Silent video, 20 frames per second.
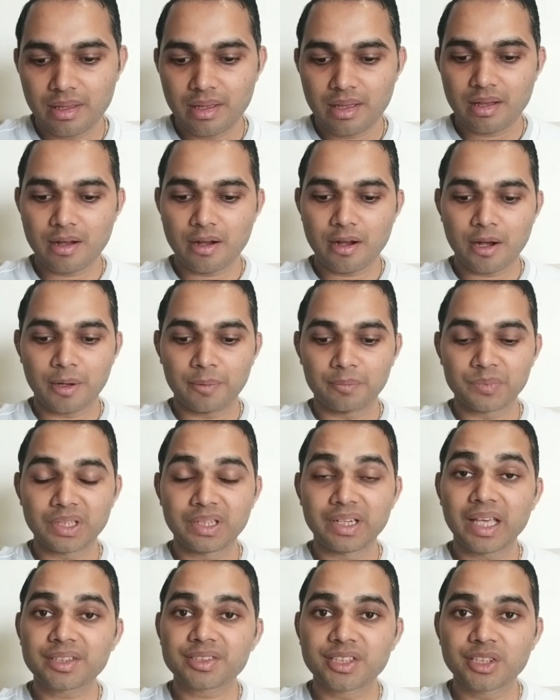The
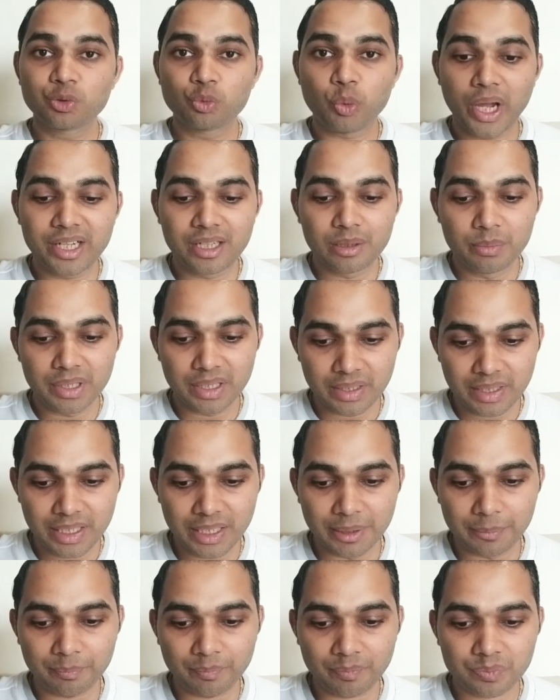next is vitamin
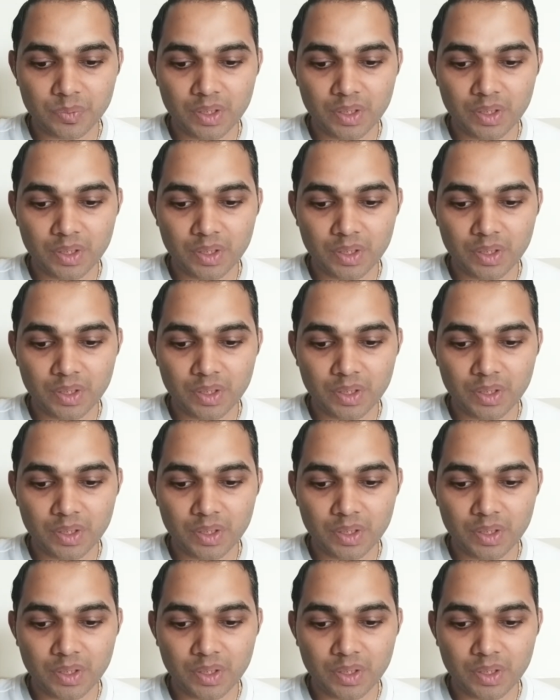E.